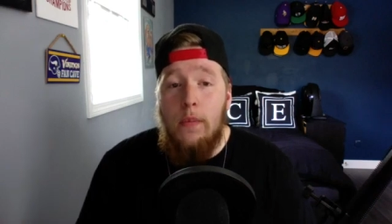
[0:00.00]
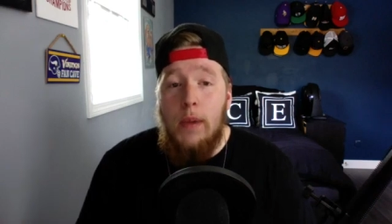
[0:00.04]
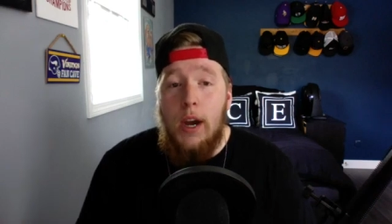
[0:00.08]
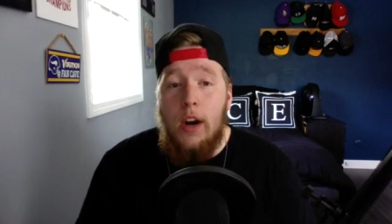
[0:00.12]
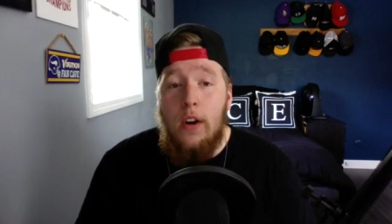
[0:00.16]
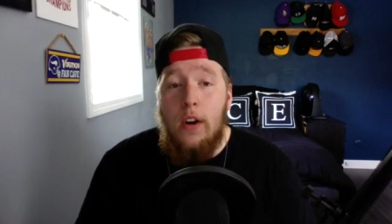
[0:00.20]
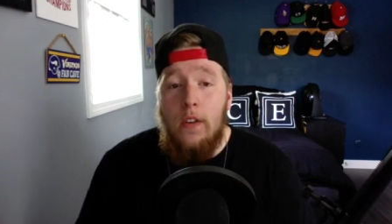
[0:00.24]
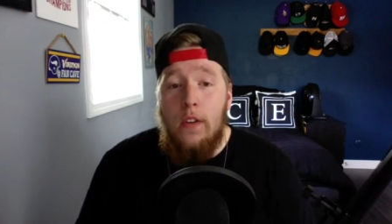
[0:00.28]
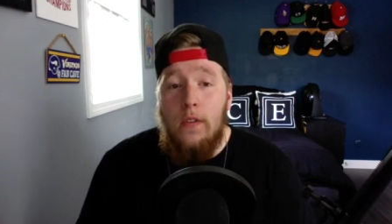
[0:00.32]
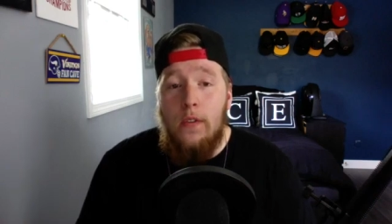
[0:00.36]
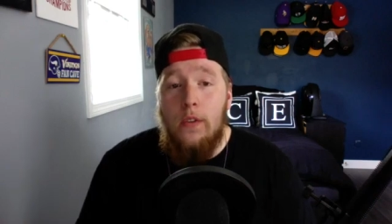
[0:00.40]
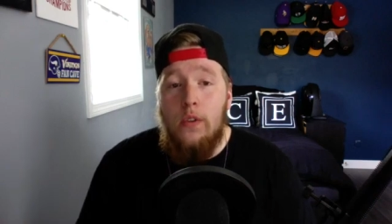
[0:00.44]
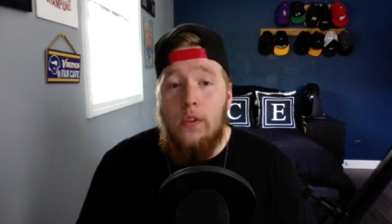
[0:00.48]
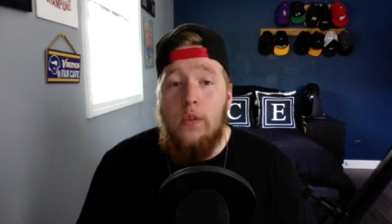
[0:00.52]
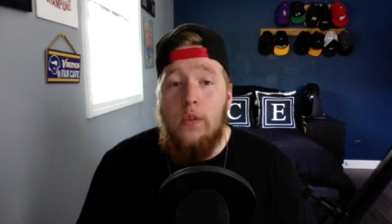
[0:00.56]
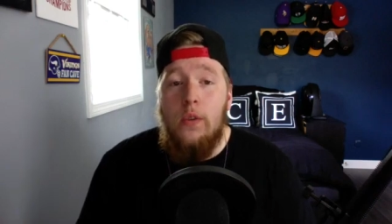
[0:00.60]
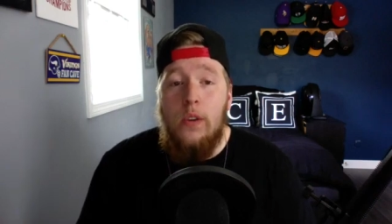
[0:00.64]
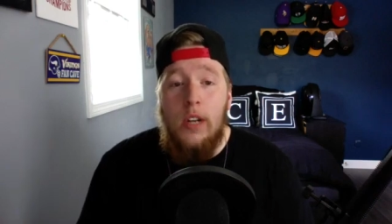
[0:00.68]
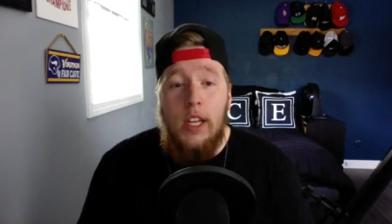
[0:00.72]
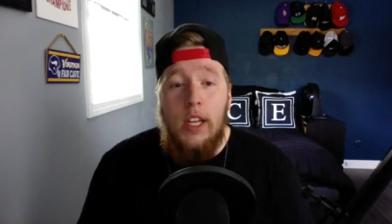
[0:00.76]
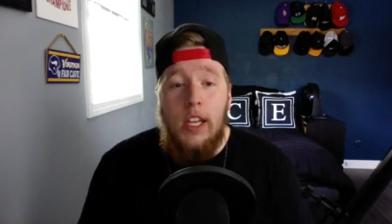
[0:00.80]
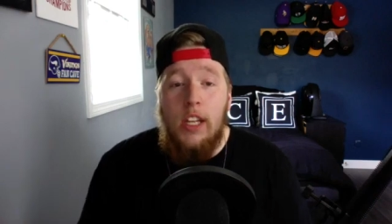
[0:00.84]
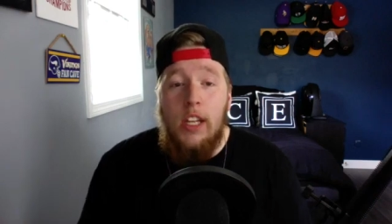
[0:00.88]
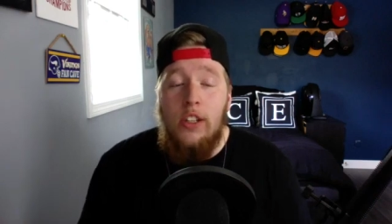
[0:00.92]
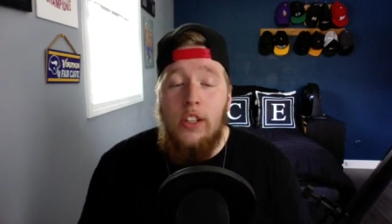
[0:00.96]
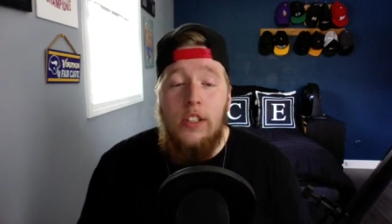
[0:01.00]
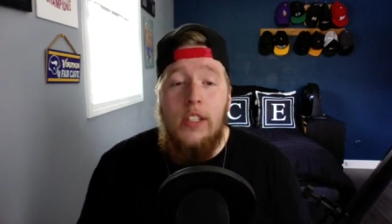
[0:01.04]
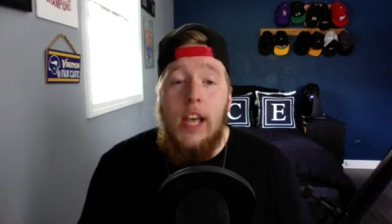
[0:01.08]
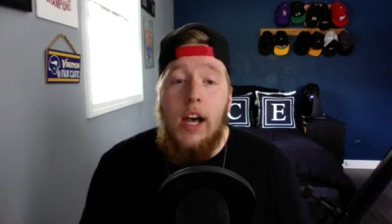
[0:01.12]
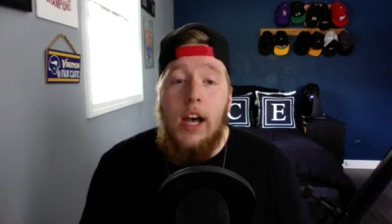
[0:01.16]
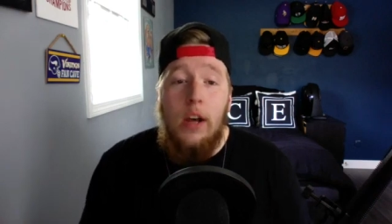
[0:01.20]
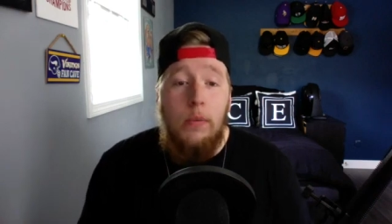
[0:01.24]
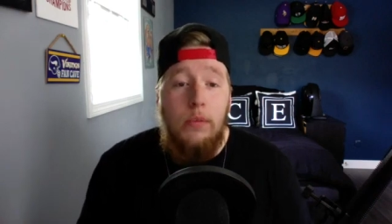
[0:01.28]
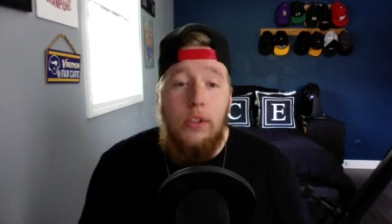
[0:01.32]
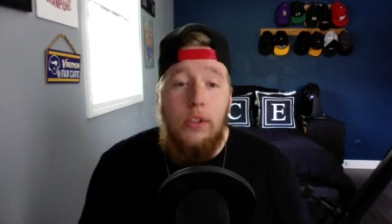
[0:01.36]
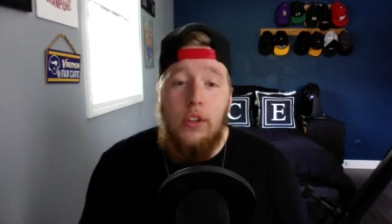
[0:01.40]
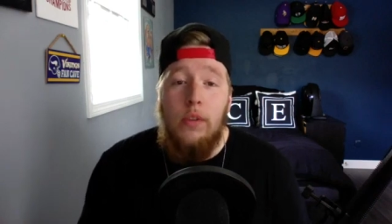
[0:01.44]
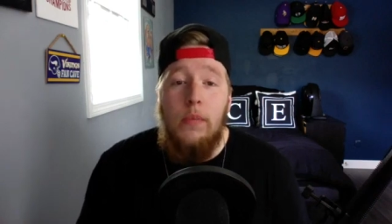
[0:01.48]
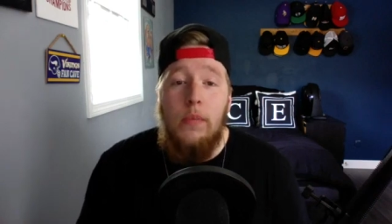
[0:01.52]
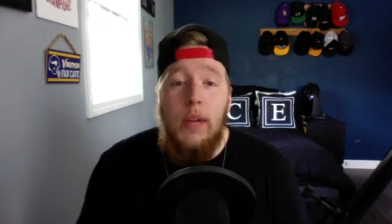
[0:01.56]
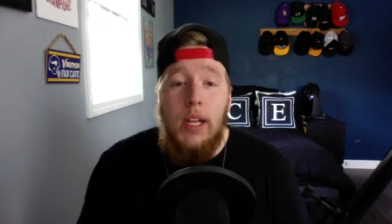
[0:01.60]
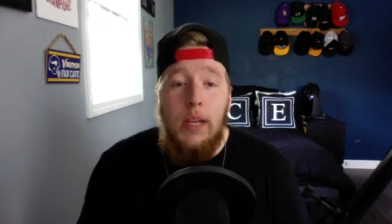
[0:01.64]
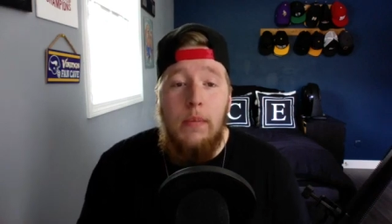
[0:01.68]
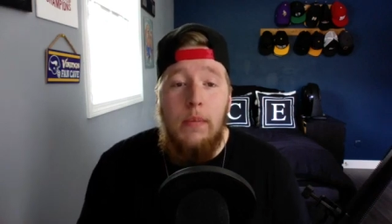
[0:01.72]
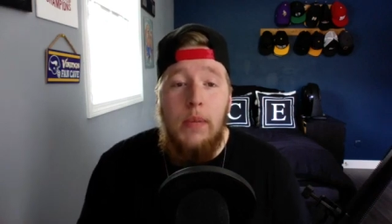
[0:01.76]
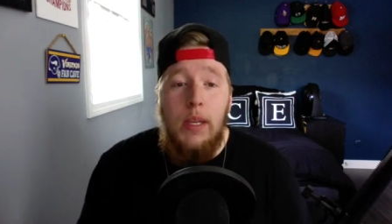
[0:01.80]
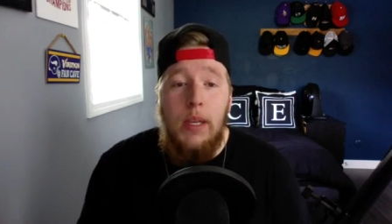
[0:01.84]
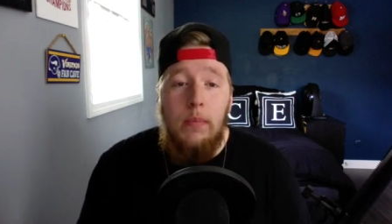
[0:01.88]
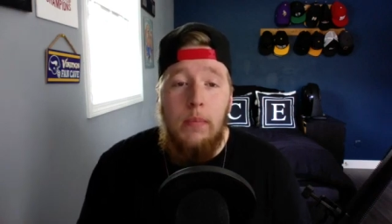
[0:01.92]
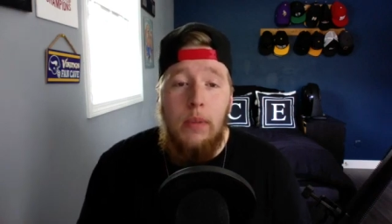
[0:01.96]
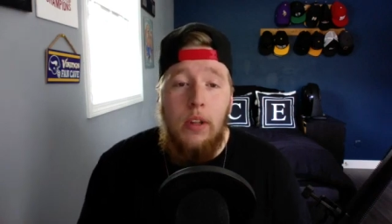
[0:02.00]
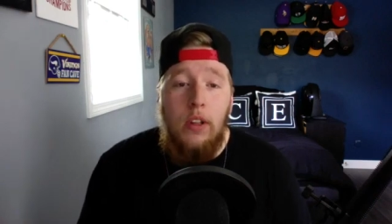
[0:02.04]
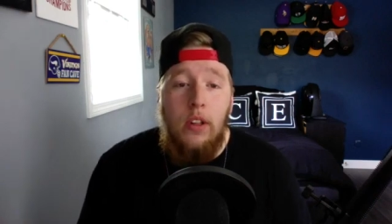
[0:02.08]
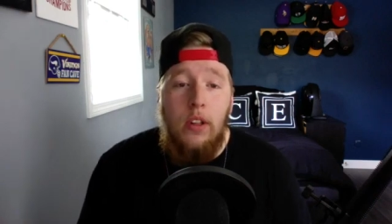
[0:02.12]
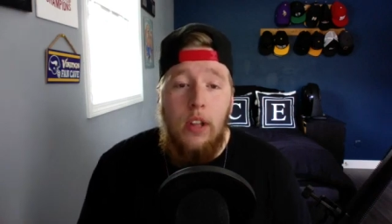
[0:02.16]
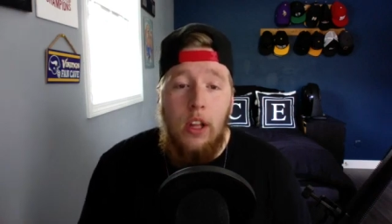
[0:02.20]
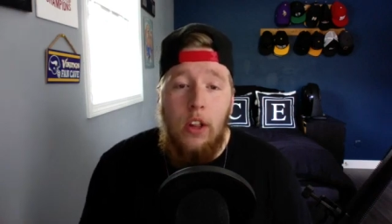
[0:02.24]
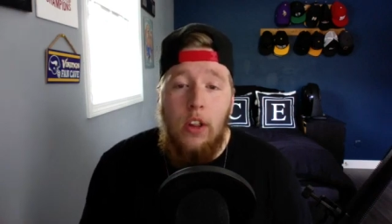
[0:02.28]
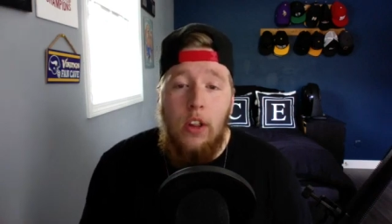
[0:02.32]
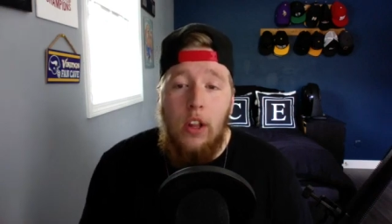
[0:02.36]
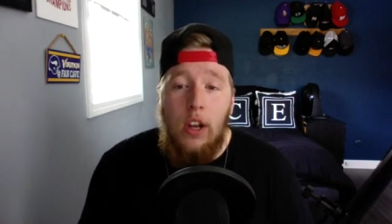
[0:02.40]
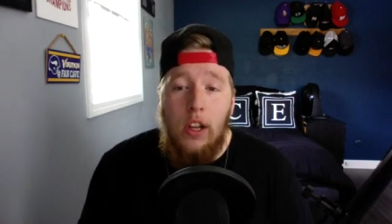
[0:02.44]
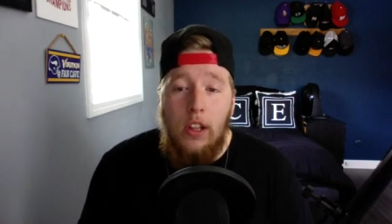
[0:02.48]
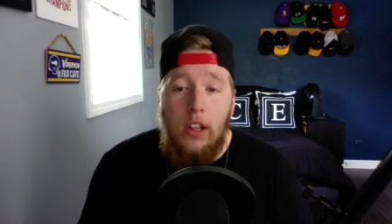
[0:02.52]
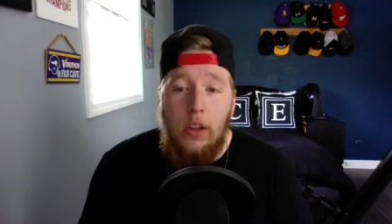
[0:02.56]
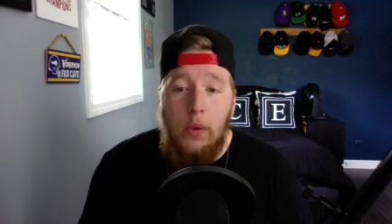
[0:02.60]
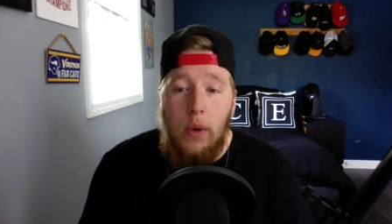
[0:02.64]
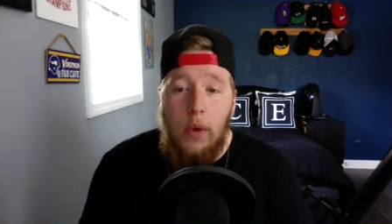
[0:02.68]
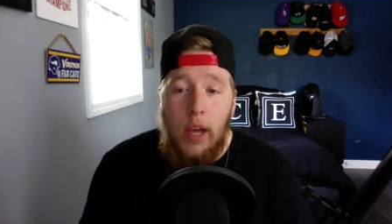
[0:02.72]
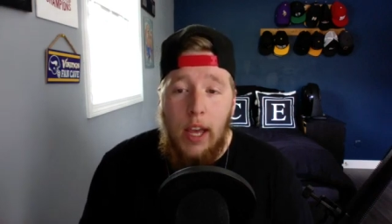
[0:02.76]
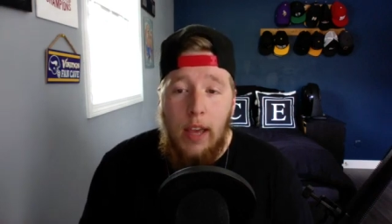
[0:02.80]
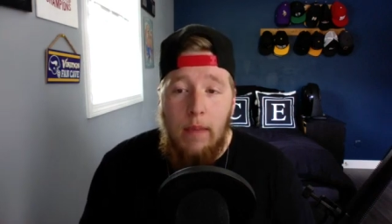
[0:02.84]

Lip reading: powerful tool and it can just help so many people along the way.